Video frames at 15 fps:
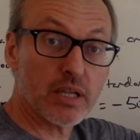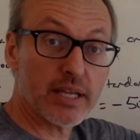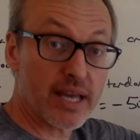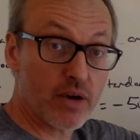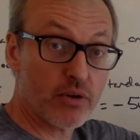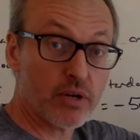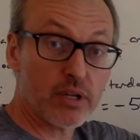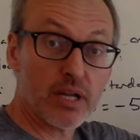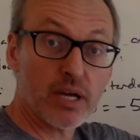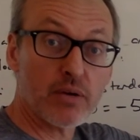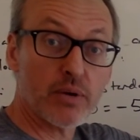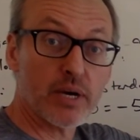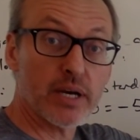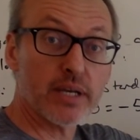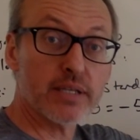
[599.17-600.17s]

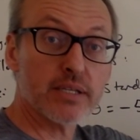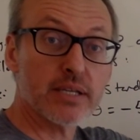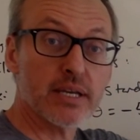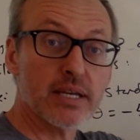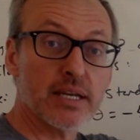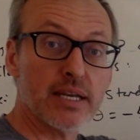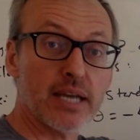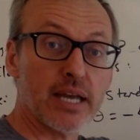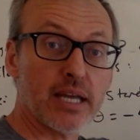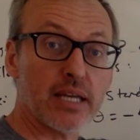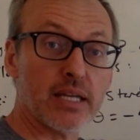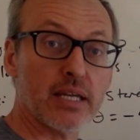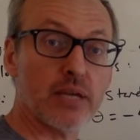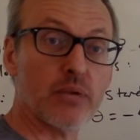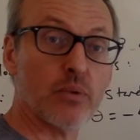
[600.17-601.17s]
counterclockwise, 90,
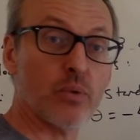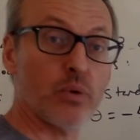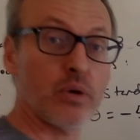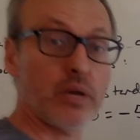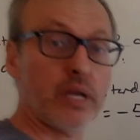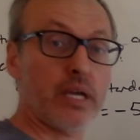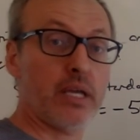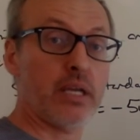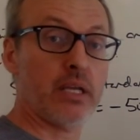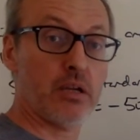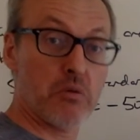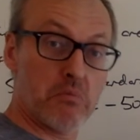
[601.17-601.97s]
180,